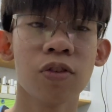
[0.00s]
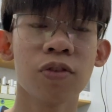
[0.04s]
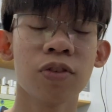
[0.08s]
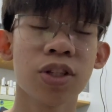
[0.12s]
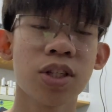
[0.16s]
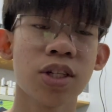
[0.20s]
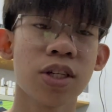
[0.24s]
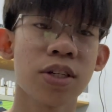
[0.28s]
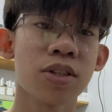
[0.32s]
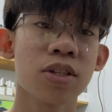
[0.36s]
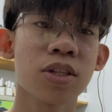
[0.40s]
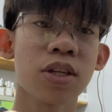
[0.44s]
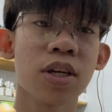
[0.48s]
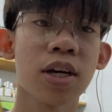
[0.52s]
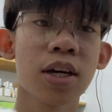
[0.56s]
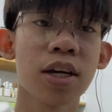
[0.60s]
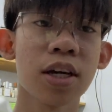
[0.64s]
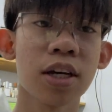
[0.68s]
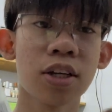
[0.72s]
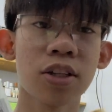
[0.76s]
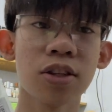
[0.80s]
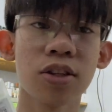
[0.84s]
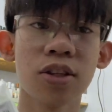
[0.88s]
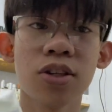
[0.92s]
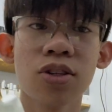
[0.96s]
since
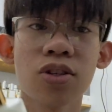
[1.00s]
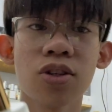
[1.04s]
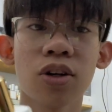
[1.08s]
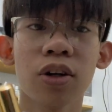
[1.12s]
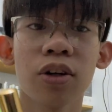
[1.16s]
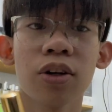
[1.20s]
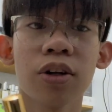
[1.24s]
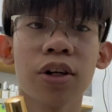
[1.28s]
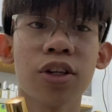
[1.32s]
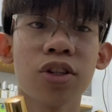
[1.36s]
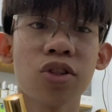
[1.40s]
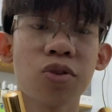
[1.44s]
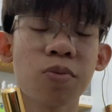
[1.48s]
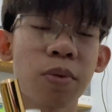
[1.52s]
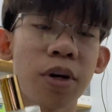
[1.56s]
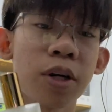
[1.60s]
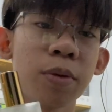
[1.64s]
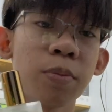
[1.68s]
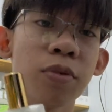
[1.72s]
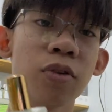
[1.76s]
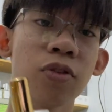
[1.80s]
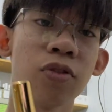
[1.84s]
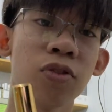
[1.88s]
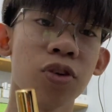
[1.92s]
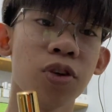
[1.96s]
these are
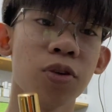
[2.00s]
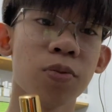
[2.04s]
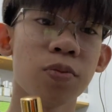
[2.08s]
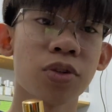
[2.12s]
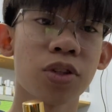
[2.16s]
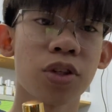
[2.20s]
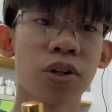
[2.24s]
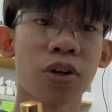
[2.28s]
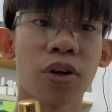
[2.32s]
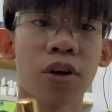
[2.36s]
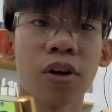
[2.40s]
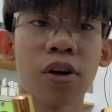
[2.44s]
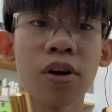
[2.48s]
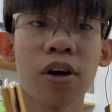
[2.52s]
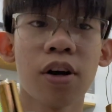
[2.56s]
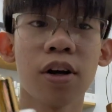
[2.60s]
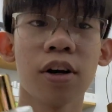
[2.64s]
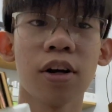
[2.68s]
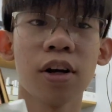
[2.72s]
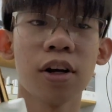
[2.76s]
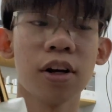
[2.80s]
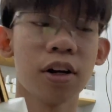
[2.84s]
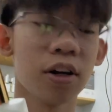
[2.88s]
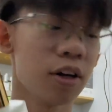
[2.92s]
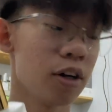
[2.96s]
inspired perfumes that are
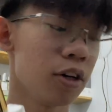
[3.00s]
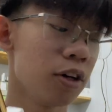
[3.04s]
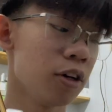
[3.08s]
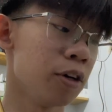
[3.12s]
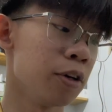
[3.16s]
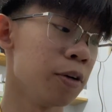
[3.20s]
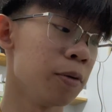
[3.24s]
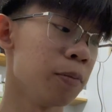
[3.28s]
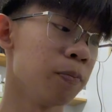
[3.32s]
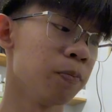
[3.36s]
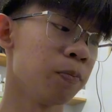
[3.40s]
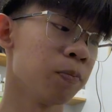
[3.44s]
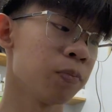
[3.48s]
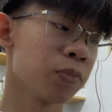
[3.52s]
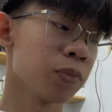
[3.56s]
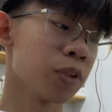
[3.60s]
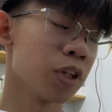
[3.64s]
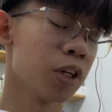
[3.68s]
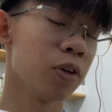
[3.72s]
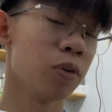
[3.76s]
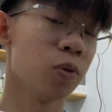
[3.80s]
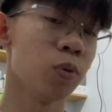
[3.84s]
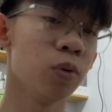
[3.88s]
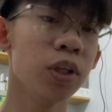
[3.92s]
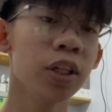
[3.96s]

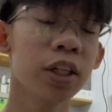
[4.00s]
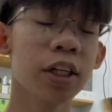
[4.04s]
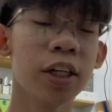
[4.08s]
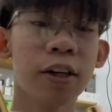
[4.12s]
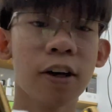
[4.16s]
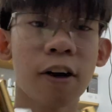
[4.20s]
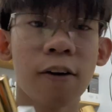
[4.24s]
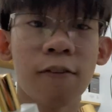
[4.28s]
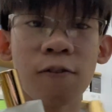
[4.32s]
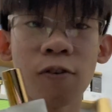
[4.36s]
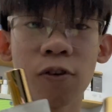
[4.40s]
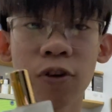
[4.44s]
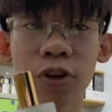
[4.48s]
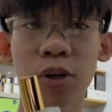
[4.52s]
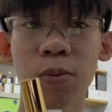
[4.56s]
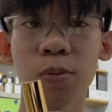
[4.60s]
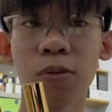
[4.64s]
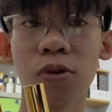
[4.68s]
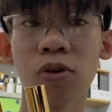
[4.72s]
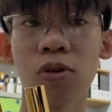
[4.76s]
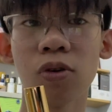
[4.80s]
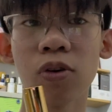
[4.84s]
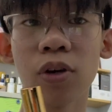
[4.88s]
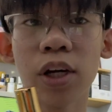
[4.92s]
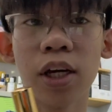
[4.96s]
really
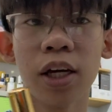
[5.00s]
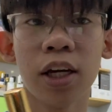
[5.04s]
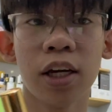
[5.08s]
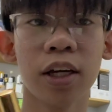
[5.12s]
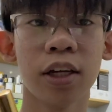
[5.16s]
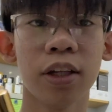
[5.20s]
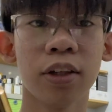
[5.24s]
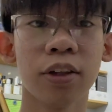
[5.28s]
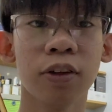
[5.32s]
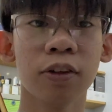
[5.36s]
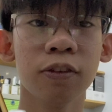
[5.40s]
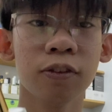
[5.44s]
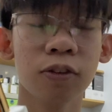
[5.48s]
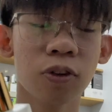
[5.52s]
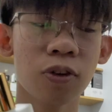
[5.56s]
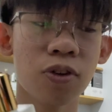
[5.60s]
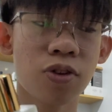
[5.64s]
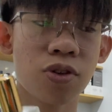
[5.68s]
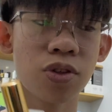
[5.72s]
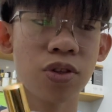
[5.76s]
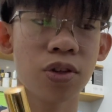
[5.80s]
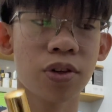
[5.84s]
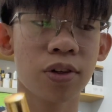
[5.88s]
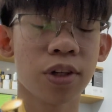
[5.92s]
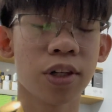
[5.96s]
affordable, and of
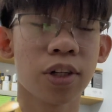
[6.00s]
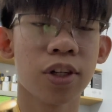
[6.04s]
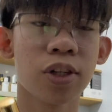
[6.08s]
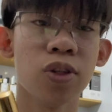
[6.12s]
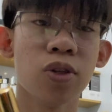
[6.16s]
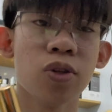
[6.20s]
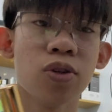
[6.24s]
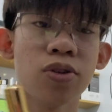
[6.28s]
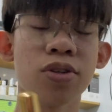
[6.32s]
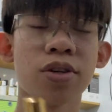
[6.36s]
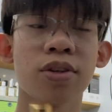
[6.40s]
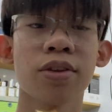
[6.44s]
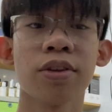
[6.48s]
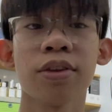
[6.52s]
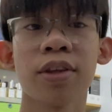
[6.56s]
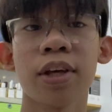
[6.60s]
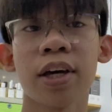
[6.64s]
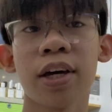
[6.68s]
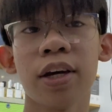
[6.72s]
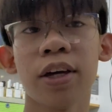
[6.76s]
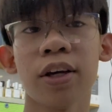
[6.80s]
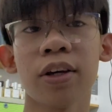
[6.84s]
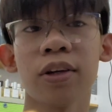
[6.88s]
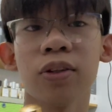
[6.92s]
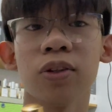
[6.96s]
course they're gonna use
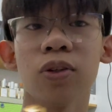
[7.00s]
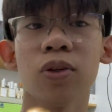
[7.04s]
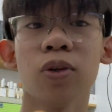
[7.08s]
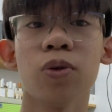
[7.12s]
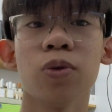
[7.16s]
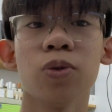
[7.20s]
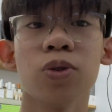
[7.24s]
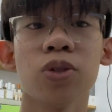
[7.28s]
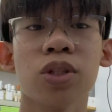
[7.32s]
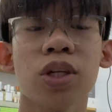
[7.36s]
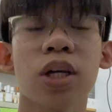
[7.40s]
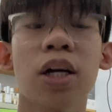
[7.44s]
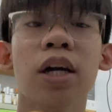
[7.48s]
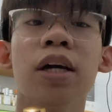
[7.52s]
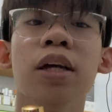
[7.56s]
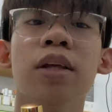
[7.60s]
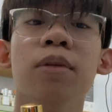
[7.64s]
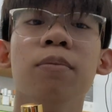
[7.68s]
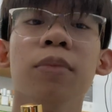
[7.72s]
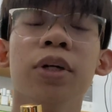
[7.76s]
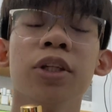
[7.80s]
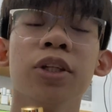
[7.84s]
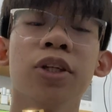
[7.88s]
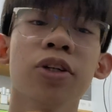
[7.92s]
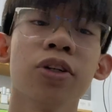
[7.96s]
synthetic notes
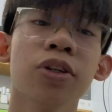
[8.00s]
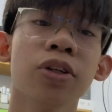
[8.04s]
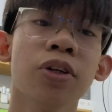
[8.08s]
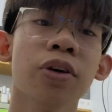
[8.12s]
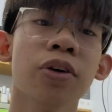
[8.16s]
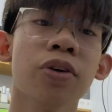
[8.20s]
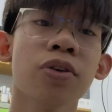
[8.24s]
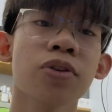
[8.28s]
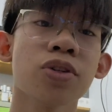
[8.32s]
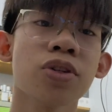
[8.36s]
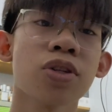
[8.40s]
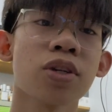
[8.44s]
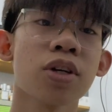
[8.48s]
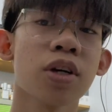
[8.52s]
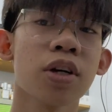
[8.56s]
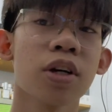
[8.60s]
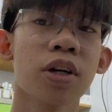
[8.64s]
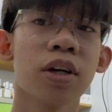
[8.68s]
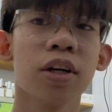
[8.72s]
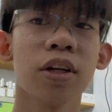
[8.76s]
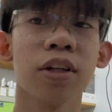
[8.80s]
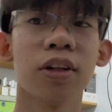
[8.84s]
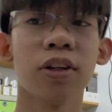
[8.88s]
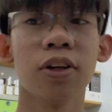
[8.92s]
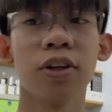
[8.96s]
and materials.
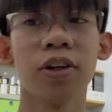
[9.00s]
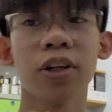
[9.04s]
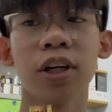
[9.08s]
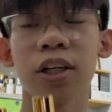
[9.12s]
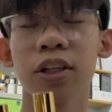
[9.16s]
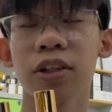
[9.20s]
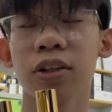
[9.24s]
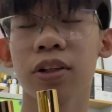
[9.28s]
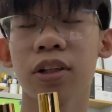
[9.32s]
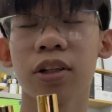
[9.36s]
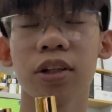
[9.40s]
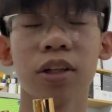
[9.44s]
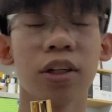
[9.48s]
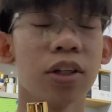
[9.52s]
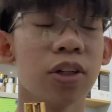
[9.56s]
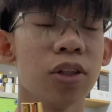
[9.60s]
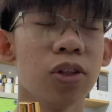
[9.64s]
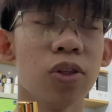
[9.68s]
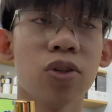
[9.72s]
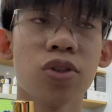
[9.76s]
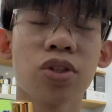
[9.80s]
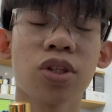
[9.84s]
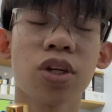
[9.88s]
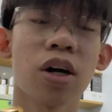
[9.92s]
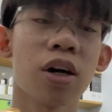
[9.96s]
They're not
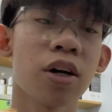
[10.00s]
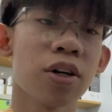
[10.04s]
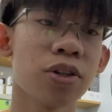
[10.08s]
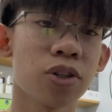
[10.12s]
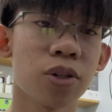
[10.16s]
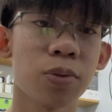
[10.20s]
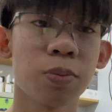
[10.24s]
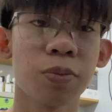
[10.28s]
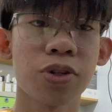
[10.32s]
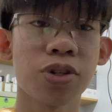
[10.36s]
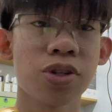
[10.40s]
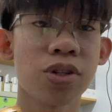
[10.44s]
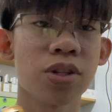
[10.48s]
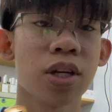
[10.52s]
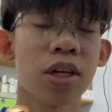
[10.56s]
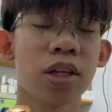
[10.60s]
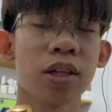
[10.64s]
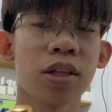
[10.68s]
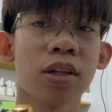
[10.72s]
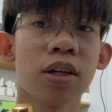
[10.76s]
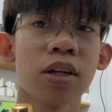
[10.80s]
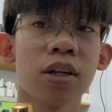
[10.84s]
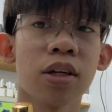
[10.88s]
gonna use 100%